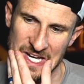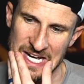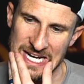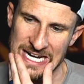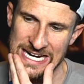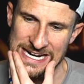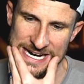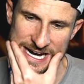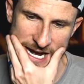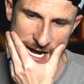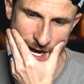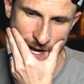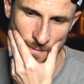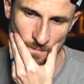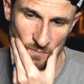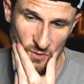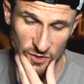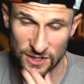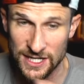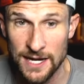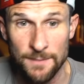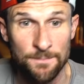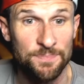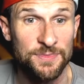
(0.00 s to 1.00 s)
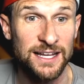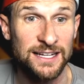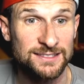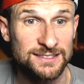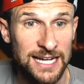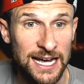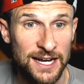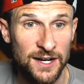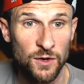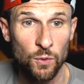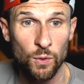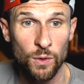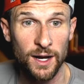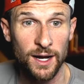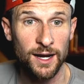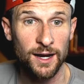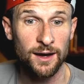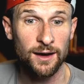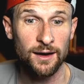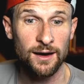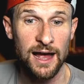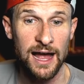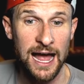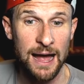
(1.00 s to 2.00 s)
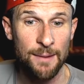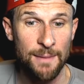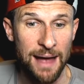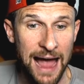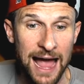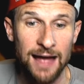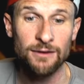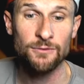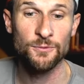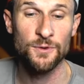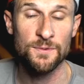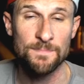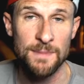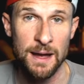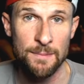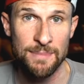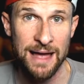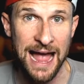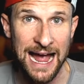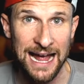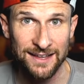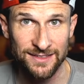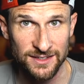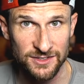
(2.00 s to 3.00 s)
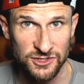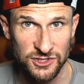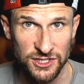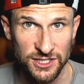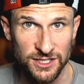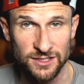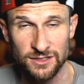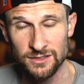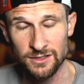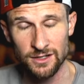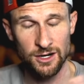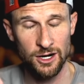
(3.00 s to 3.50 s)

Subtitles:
So yeah, that's kind of where I'm at with my bag this year.